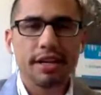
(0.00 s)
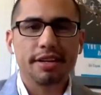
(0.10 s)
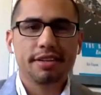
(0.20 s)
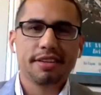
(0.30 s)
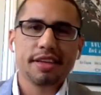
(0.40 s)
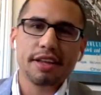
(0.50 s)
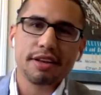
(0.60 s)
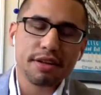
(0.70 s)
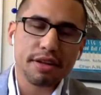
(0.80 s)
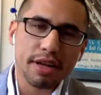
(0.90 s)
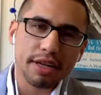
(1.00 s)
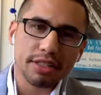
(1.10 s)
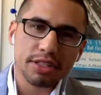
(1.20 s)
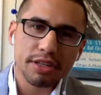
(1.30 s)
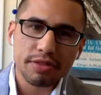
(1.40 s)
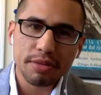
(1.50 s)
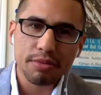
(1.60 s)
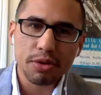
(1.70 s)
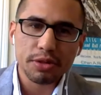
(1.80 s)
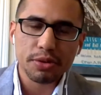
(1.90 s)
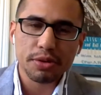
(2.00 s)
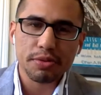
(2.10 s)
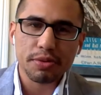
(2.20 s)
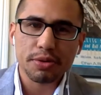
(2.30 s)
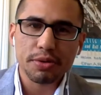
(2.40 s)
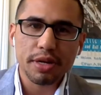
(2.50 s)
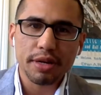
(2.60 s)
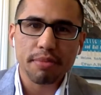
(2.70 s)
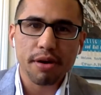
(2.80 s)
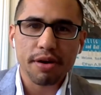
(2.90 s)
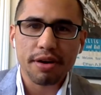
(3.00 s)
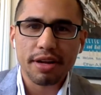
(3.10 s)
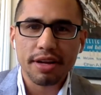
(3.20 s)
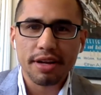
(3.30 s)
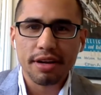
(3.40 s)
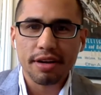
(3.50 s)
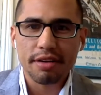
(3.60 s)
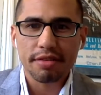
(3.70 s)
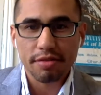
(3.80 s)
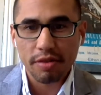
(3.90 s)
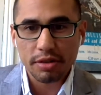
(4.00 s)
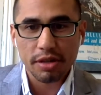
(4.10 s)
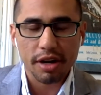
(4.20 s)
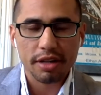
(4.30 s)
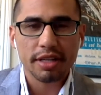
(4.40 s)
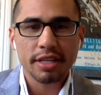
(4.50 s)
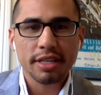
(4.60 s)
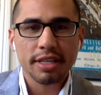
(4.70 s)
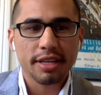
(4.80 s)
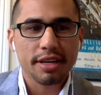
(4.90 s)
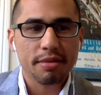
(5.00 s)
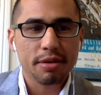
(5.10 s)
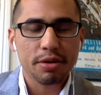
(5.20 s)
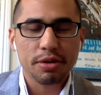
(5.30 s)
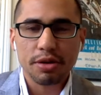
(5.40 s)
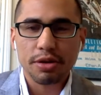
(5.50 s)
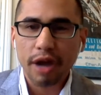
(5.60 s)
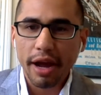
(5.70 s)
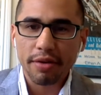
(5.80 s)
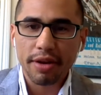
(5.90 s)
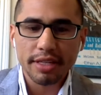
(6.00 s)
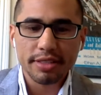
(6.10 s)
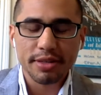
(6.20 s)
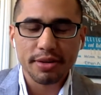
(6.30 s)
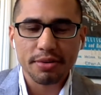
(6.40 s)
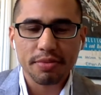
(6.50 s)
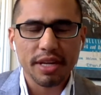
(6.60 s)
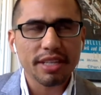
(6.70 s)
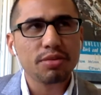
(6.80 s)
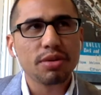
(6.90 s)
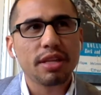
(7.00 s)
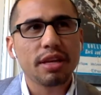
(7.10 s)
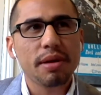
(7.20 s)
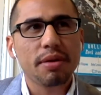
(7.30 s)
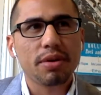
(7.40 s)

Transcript: it. And I guess shifting more toward the recruiting part of our talk, I know you're hiring. So I guess when you think about